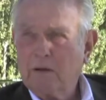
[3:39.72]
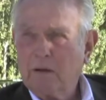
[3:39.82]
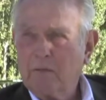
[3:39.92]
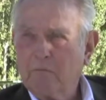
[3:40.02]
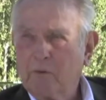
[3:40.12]

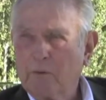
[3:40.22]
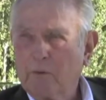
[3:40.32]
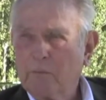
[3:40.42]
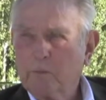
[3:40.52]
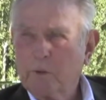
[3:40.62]
came
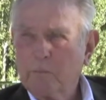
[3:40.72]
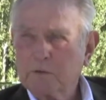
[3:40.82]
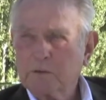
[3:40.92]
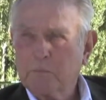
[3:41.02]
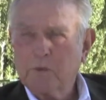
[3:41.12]
forward, but it
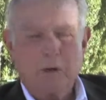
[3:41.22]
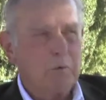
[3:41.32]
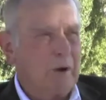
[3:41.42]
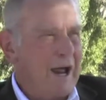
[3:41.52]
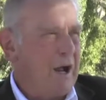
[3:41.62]
must have been
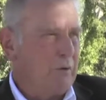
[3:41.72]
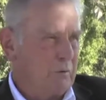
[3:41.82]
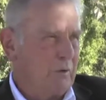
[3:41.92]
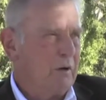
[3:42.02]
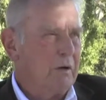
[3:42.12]
around
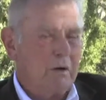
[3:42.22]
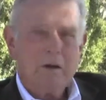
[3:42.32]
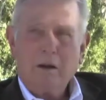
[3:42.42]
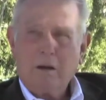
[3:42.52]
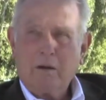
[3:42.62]

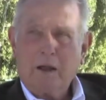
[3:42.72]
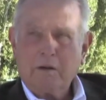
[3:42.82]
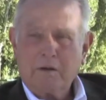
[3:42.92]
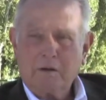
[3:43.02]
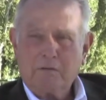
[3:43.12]

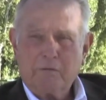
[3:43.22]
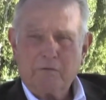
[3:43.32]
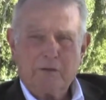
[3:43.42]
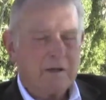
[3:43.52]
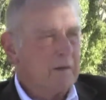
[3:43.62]

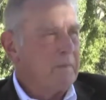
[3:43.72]
1950.